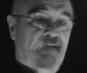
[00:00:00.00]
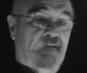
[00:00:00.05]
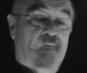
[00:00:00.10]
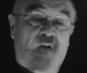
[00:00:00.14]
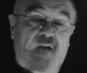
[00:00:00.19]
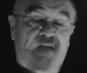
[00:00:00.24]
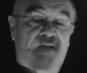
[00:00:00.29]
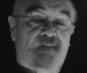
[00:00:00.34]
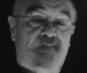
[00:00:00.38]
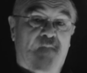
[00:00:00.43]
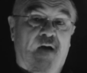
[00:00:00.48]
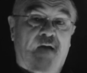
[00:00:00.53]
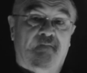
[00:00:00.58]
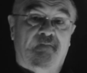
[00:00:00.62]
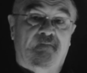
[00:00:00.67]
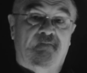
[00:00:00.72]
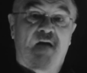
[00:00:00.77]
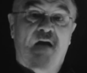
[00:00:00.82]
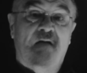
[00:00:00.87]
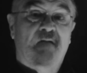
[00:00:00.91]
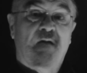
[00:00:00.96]
well, it's my
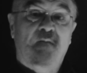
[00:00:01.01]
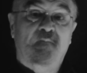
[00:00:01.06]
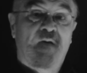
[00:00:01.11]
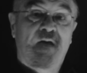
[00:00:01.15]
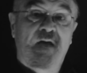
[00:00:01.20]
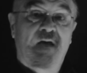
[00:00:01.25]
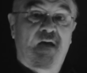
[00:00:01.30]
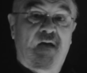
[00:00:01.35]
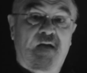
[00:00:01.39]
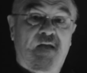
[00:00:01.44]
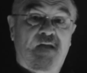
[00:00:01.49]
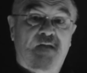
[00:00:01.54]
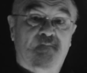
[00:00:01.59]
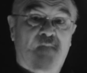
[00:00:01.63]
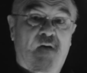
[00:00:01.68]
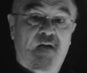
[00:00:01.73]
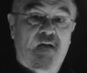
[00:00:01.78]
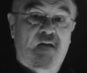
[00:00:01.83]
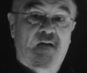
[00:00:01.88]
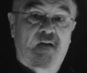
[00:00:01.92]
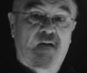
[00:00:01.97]
very being. It's
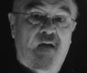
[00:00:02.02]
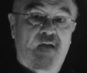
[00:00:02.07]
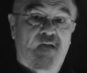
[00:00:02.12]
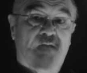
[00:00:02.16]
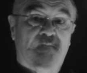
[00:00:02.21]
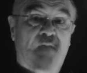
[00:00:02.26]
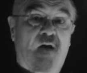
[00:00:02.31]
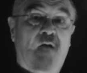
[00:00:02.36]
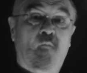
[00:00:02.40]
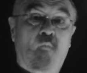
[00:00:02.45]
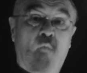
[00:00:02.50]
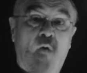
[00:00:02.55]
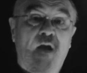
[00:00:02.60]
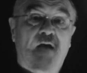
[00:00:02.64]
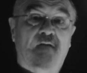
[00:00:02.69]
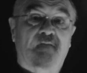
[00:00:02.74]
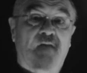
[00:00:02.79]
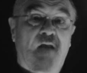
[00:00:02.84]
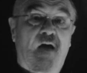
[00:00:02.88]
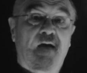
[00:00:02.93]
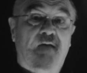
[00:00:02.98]
my way
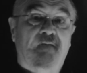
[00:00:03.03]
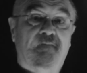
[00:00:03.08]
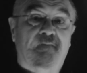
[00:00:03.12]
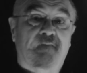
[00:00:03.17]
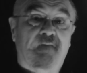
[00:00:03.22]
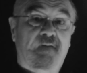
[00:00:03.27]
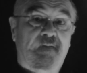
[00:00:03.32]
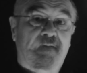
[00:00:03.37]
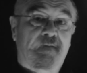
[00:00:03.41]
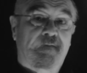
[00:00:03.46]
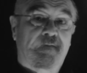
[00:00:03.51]
of life.